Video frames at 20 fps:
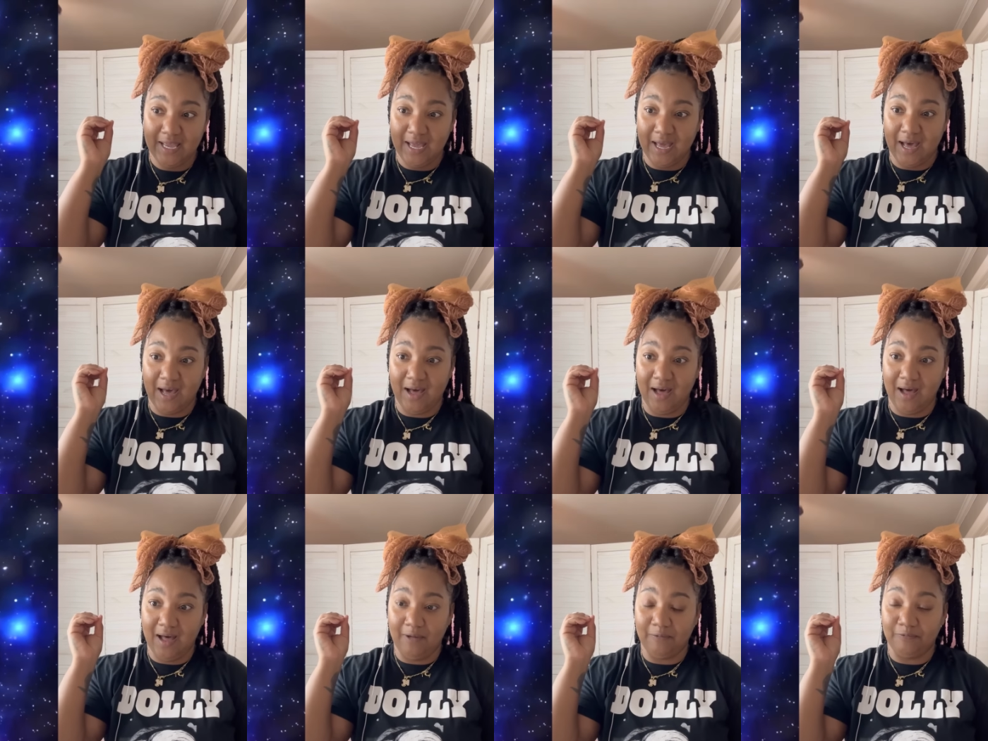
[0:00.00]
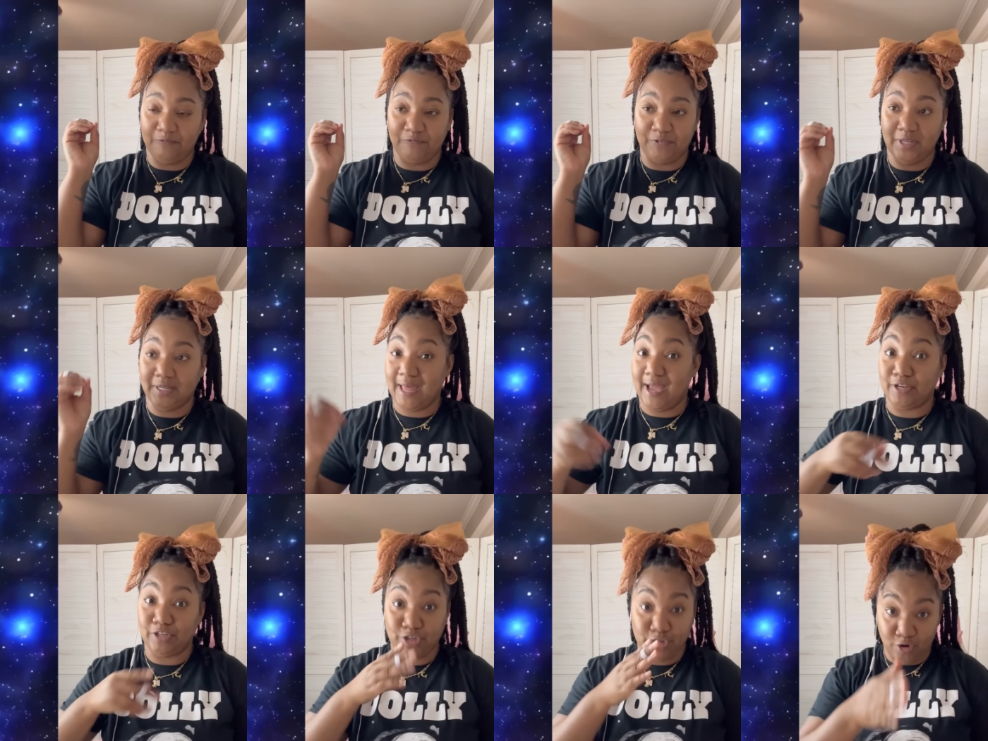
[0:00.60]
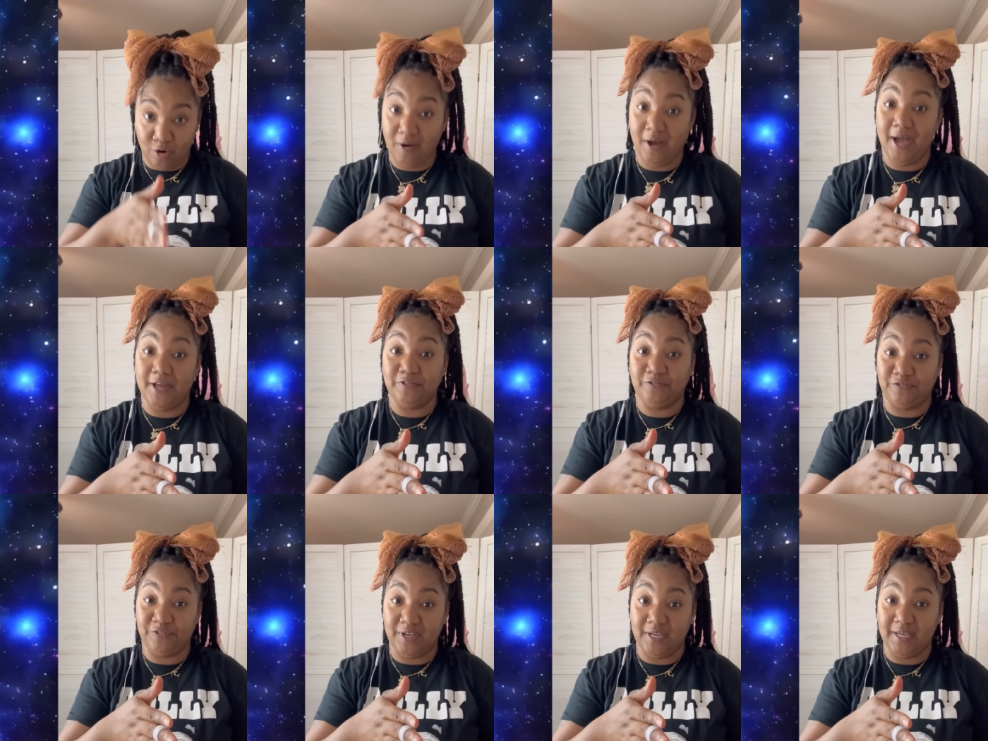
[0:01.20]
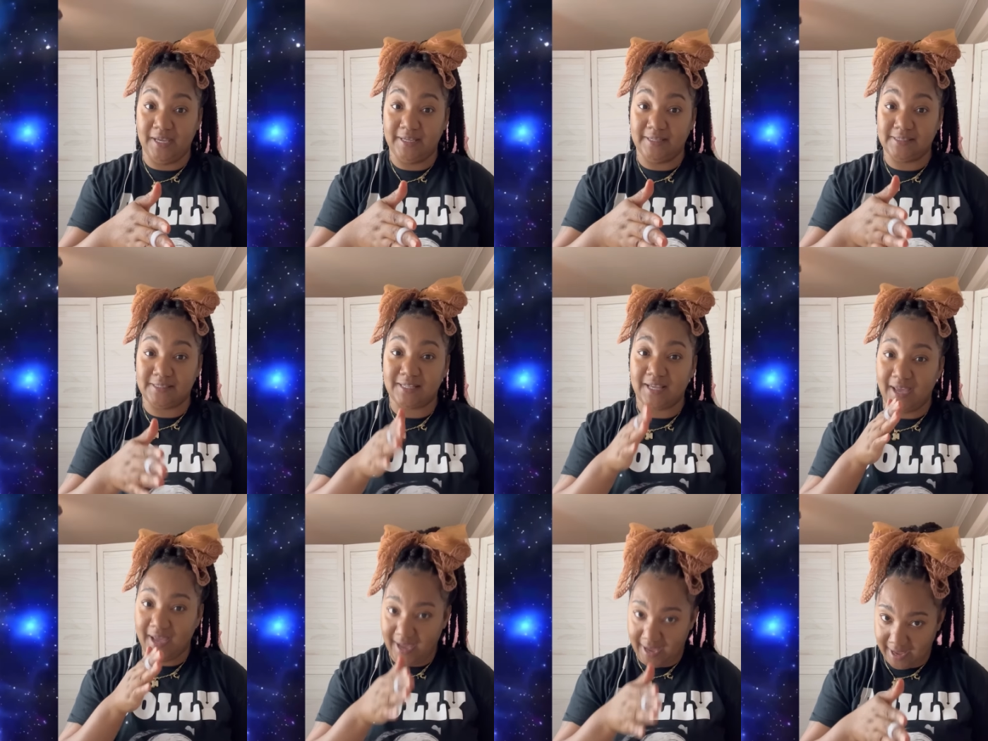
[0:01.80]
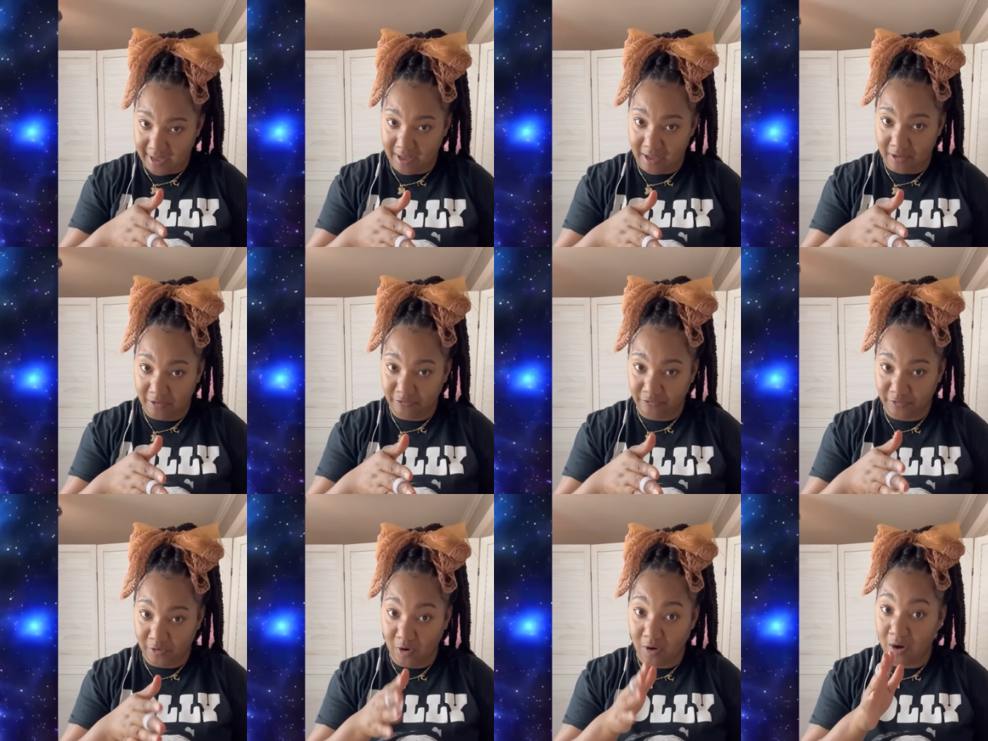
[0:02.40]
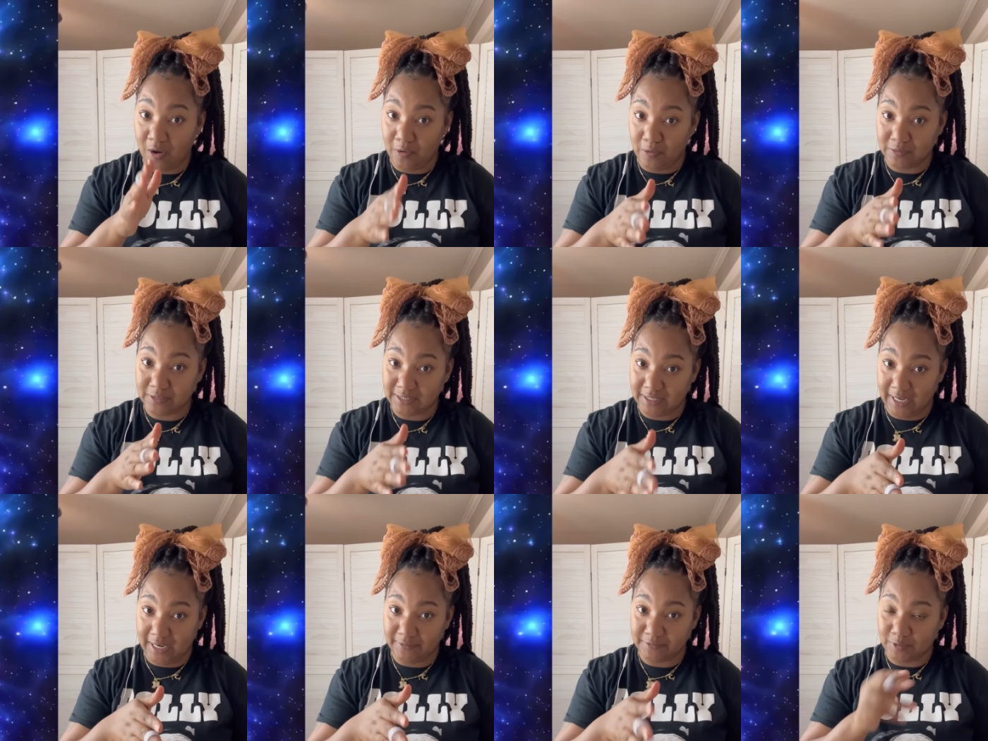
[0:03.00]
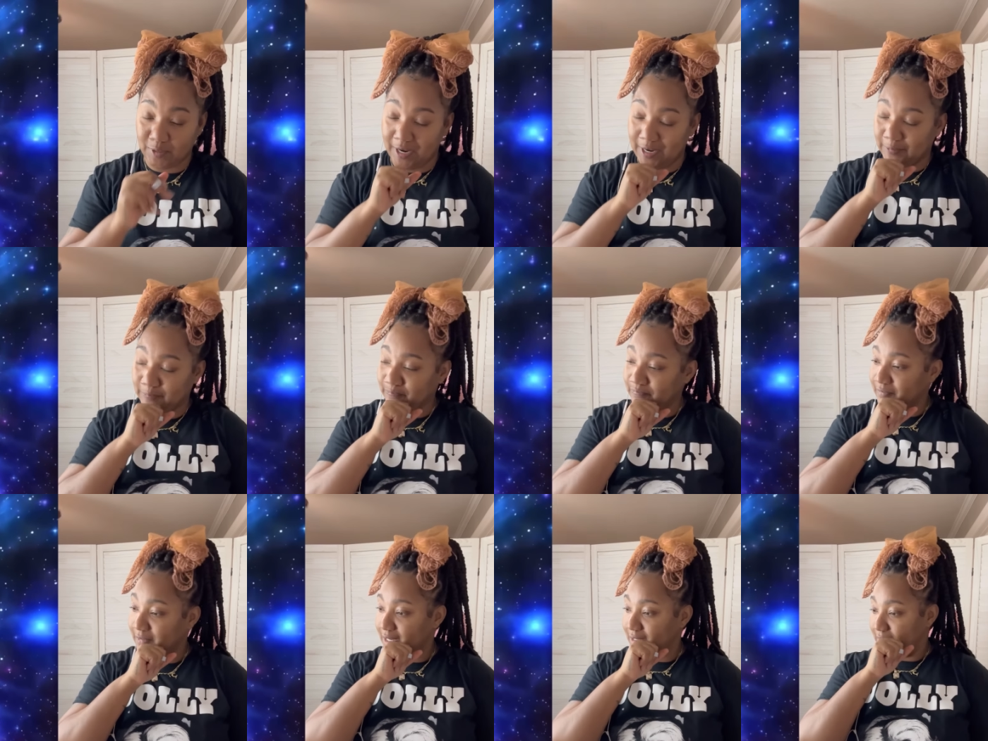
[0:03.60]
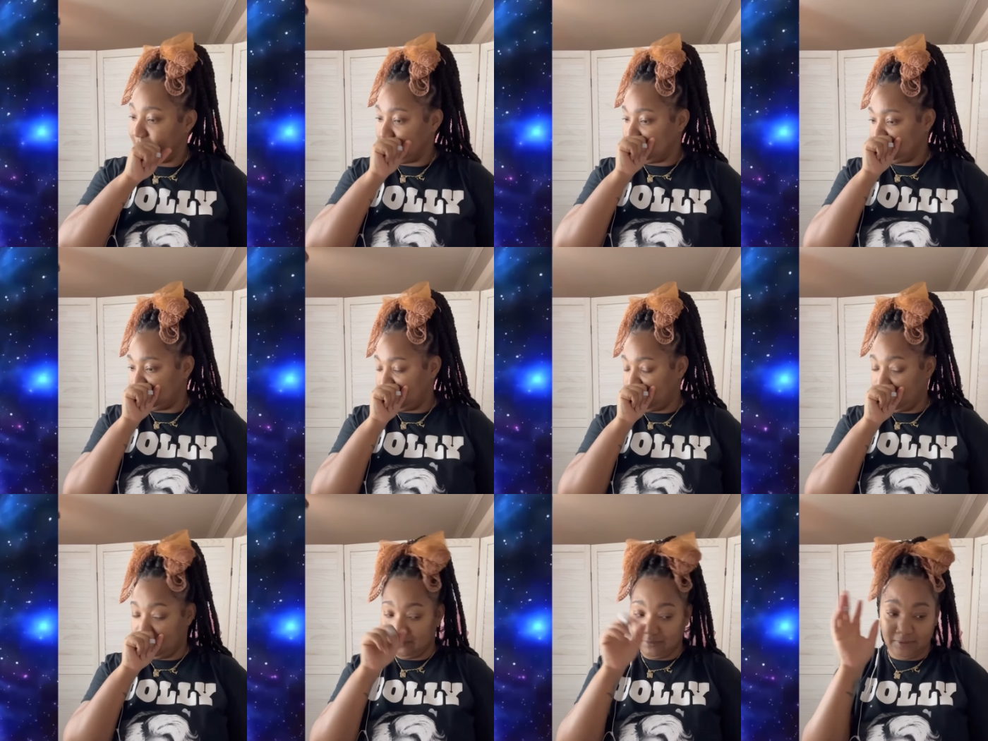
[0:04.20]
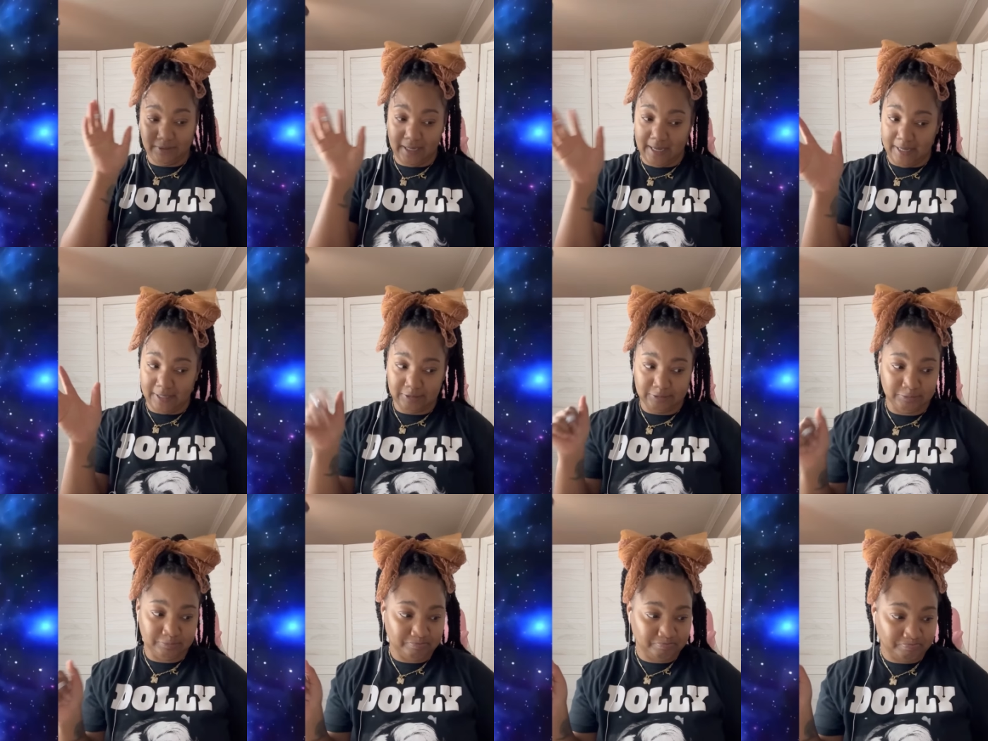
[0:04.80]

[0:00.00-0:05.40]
um feel like you're unfit to have our own slaves, okay? Y'all,